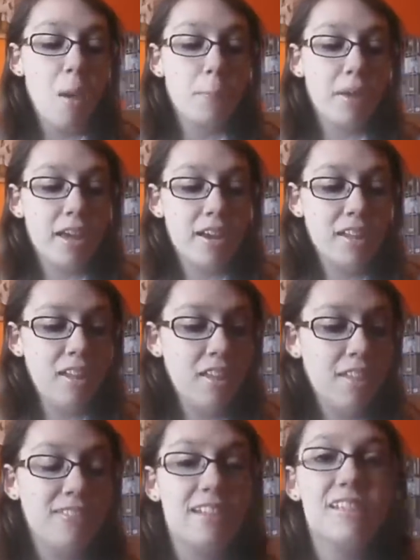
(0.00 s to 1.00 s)
But
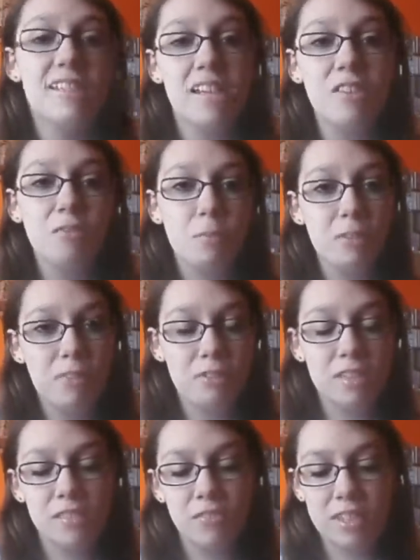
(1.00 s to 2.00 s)
that's it for my
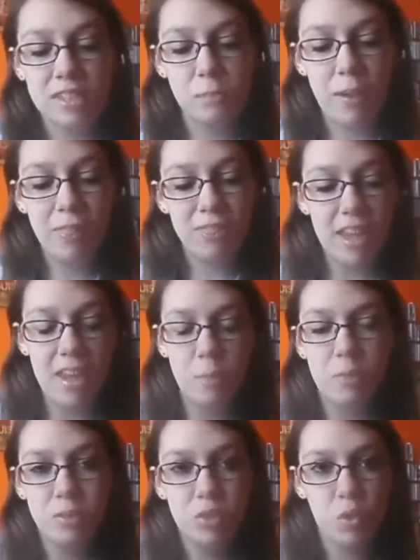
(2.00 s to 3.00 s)
favorites for this month. I hope
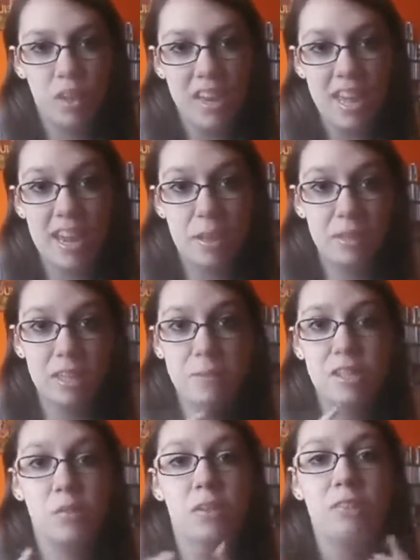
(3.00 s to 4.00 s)
you enjoyed it, and I'm going to
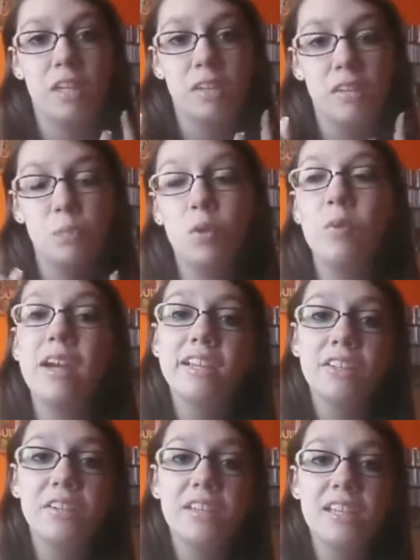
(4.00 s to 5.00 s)
be doing videos more
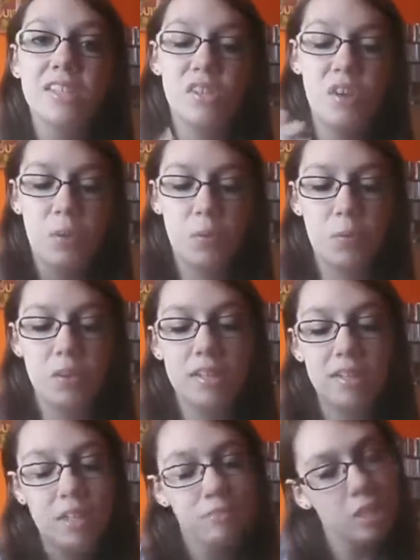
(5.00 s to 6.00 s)
regularly, so
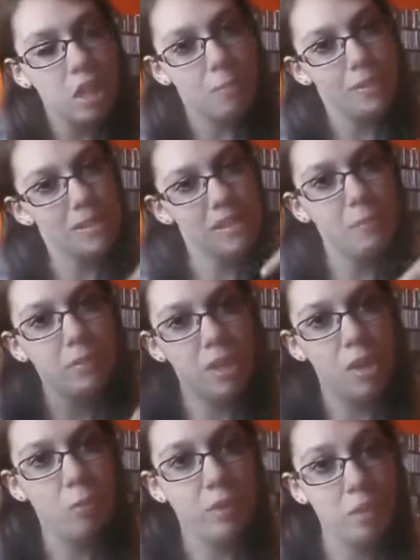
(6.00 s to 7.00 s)
leave in the comments down
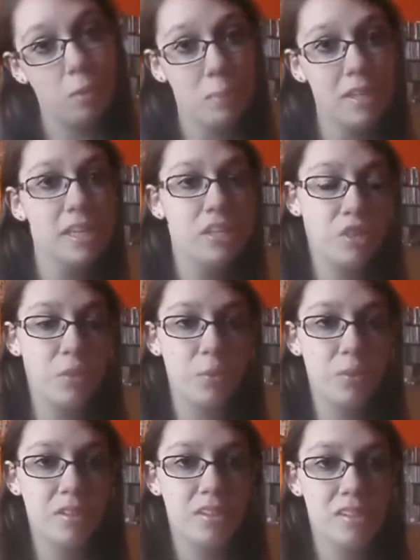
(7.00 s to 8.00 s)
below what you want me to do.